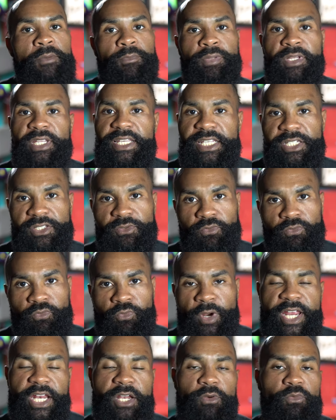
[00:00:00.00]
Please
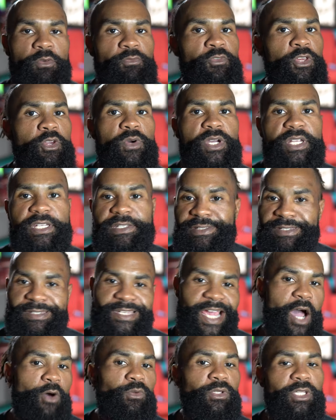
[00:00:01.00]
rate it, review it,
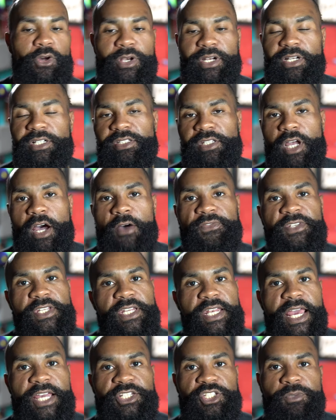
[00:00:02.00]
download it as
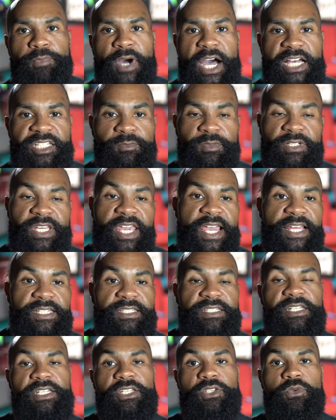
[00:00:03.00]
often as you possibly can.
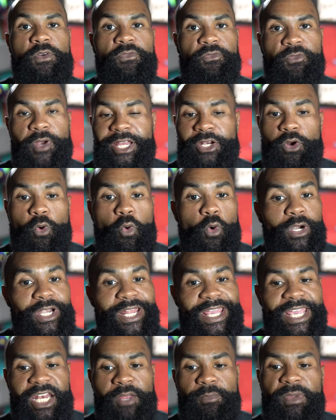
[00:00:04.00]
Send it to a friend or an
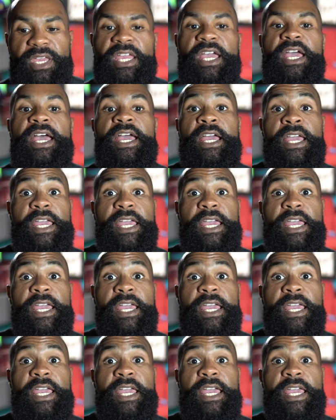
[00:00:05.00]
enemy.